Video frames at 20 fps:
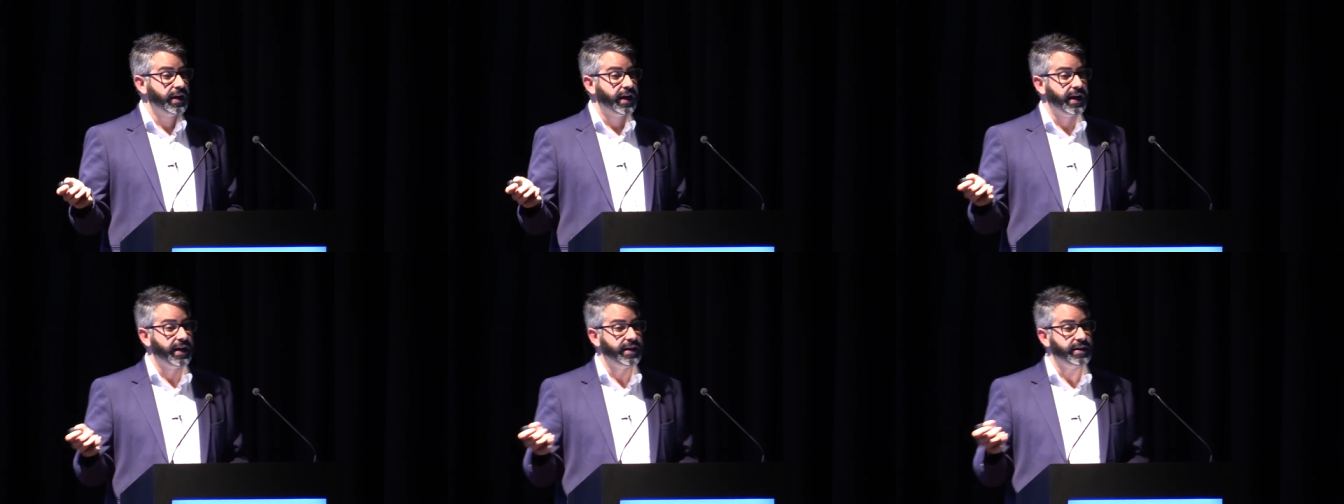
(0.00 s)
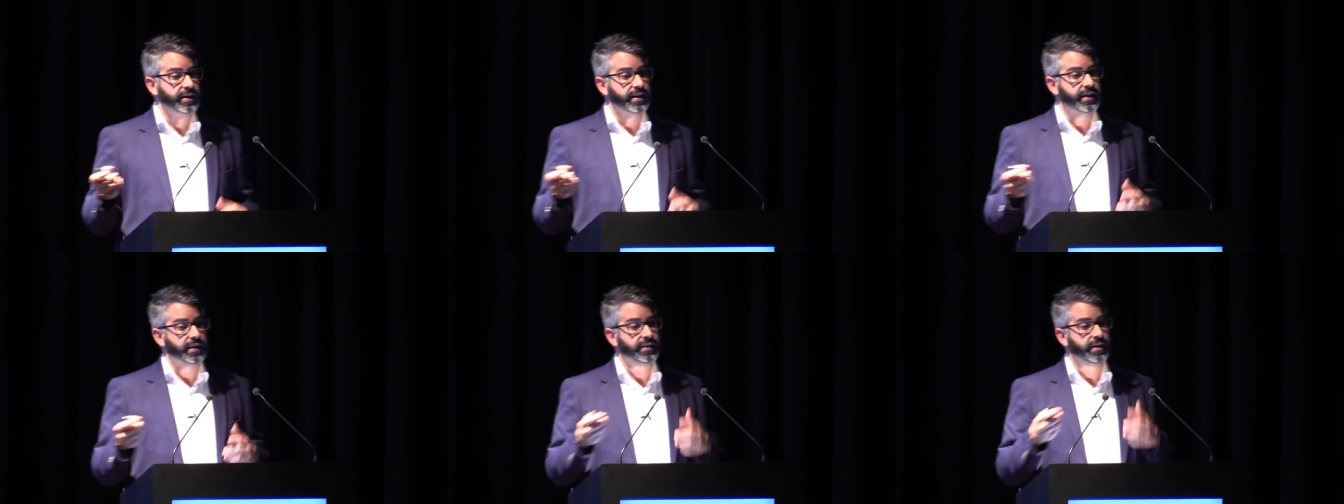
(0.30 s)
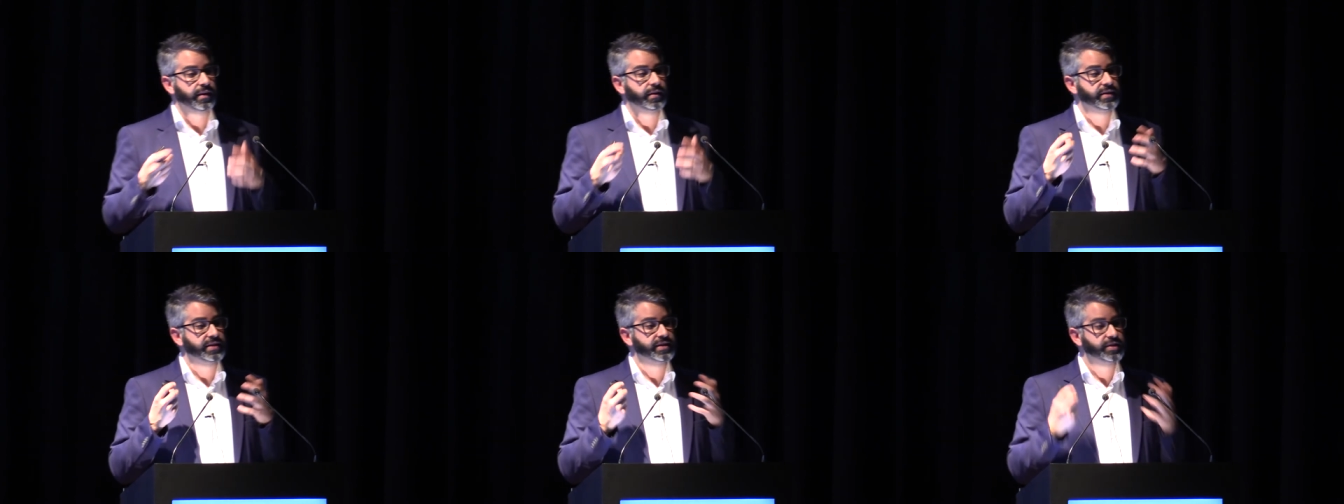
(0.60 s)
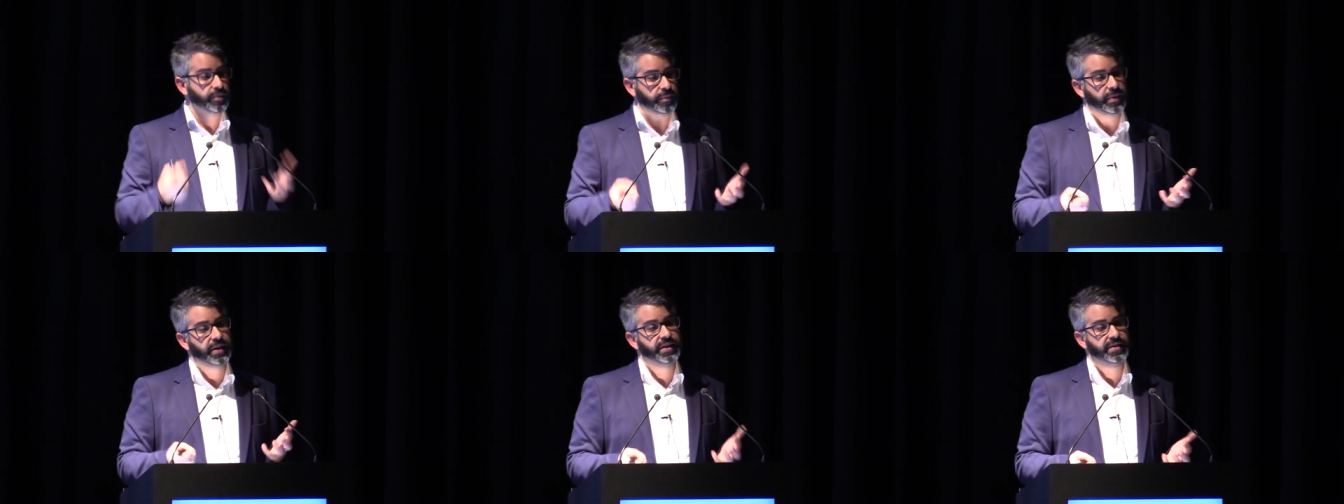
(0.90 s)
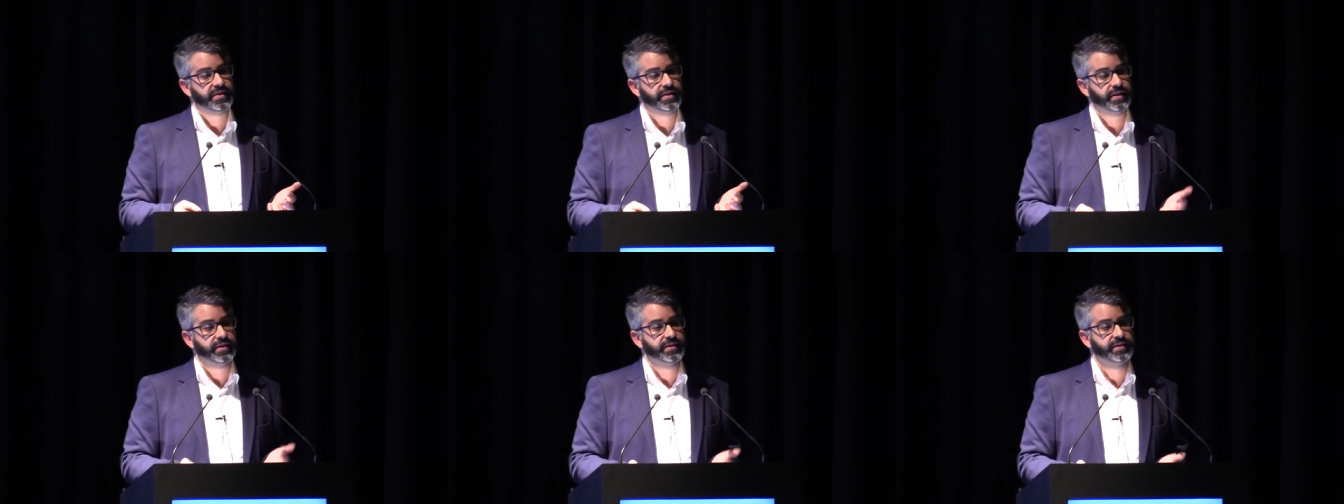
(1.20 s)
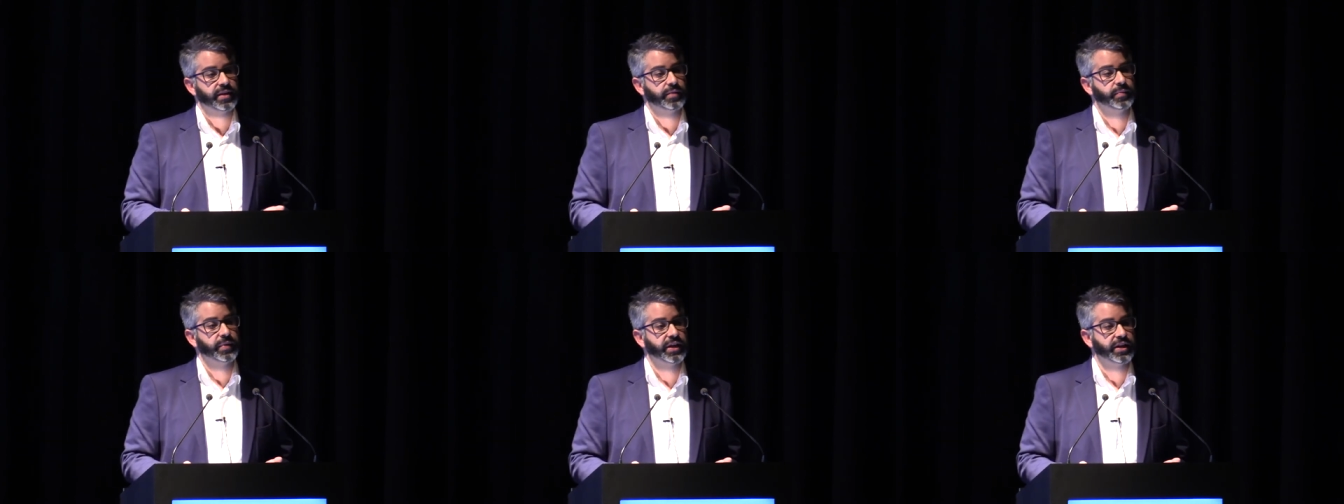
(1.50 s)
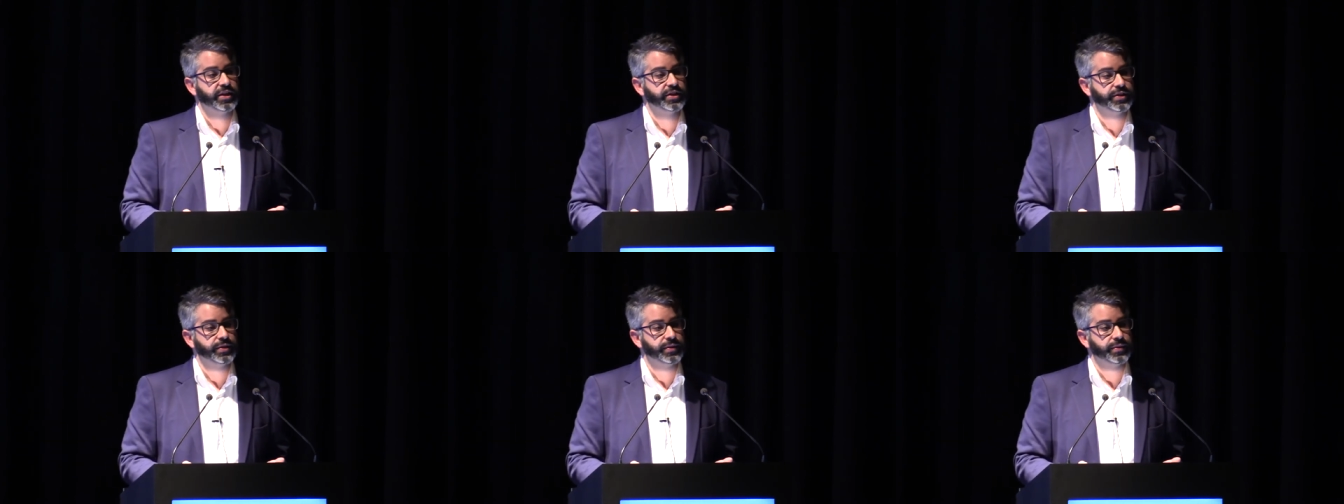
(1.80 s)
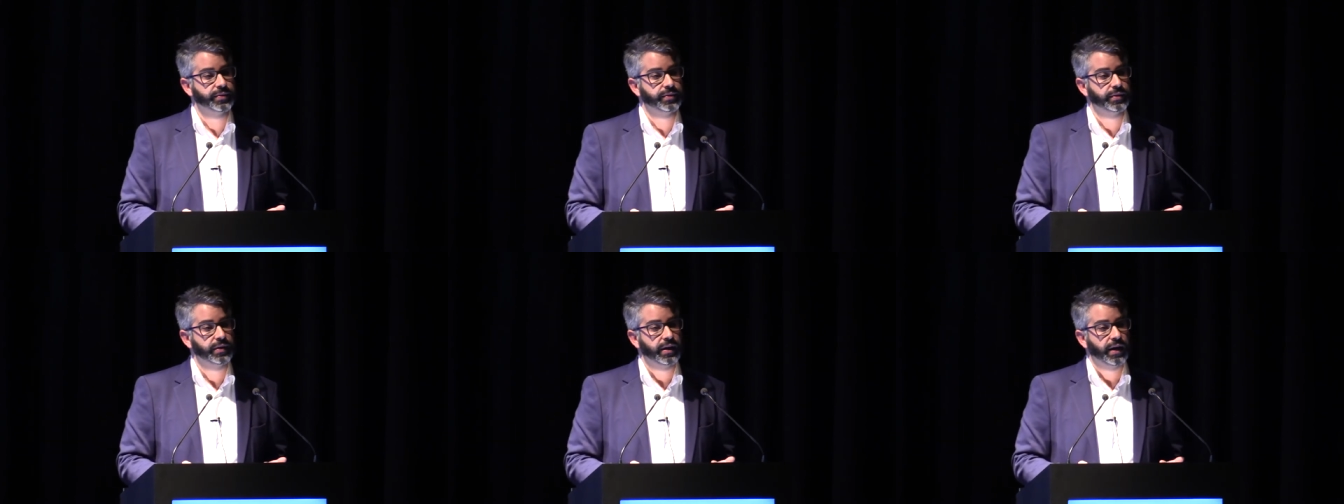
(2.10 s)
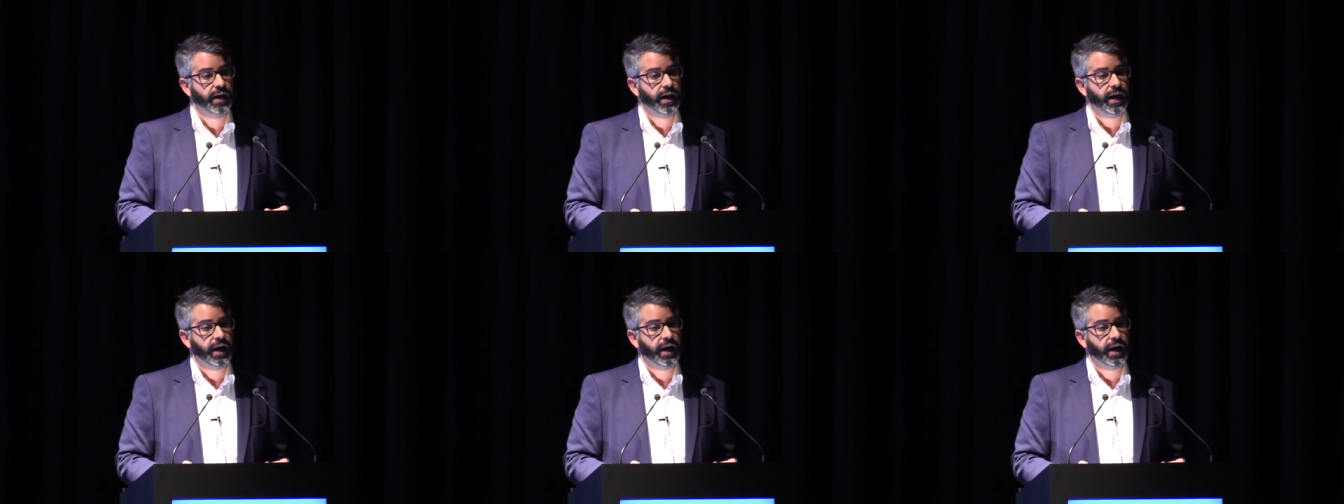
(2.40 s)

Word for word: And there are so many things that we can do